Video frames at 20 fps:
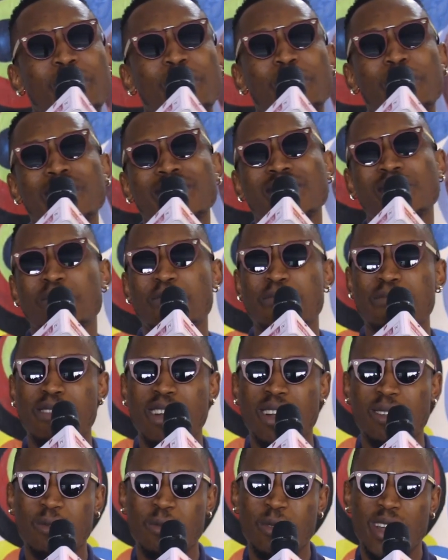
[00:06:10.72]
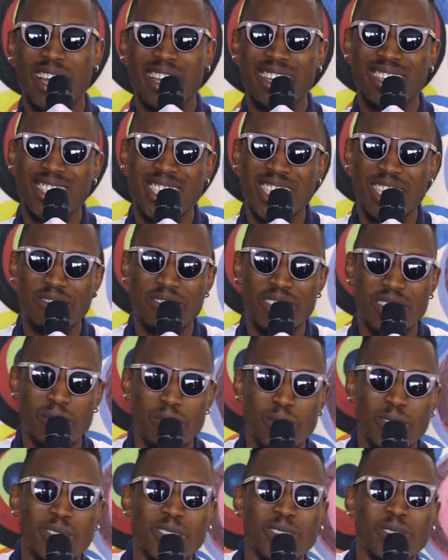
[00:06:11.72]
You're watching Broadway TV.
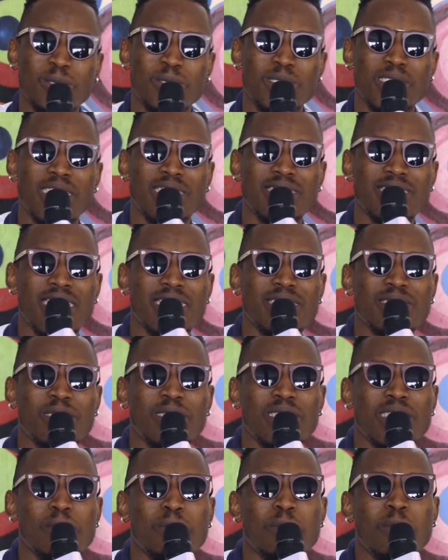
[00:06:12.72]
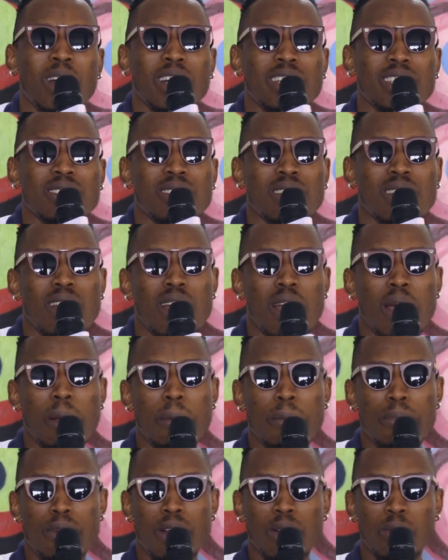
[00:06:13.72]
Mr. 2K says so. Keep watching
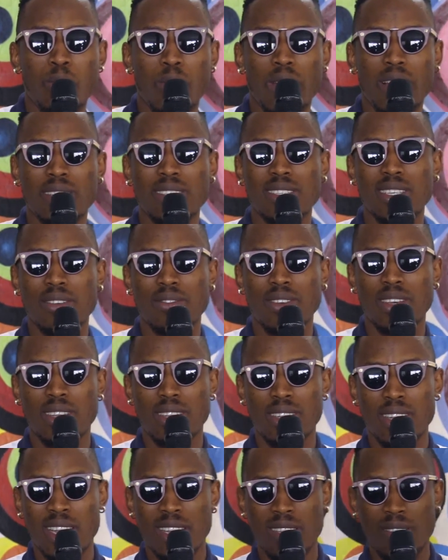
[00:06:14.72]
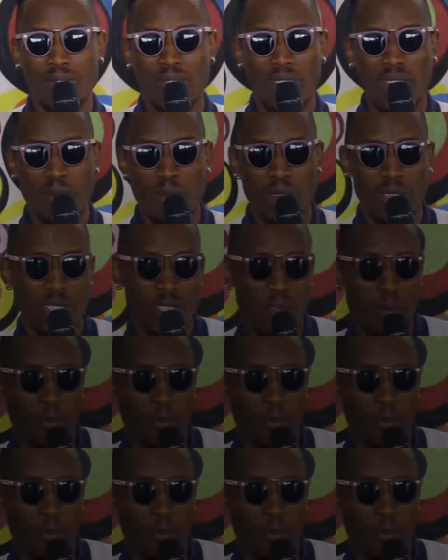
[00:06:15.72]
Broadway TV. Thank you very much.